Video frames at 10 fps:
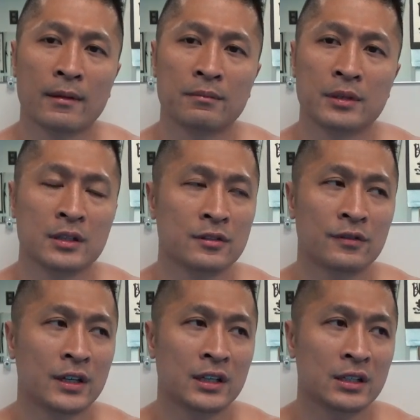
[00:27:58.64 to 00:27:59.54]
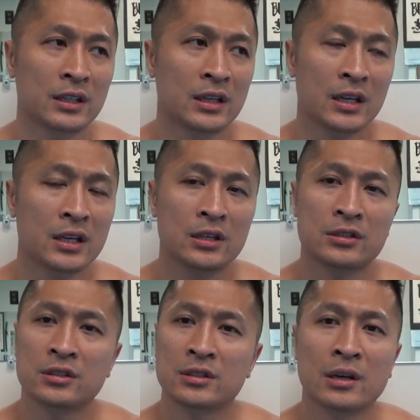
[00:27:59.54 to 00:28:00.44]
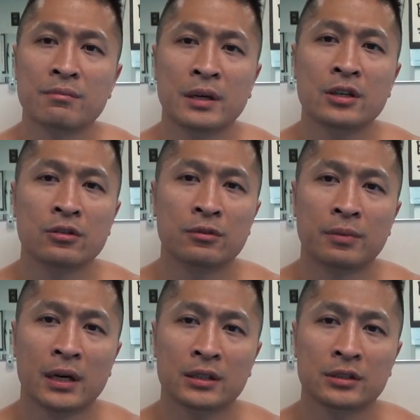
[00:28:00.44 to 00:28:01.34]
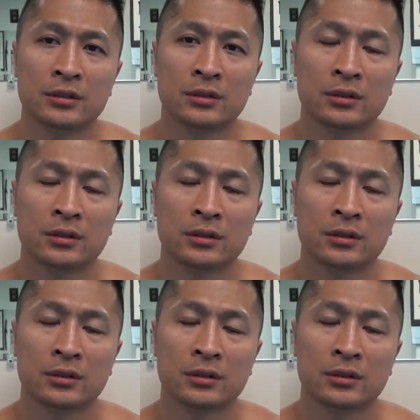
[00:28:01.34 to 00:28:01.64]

Because fighting in a cage does not make you a boxer.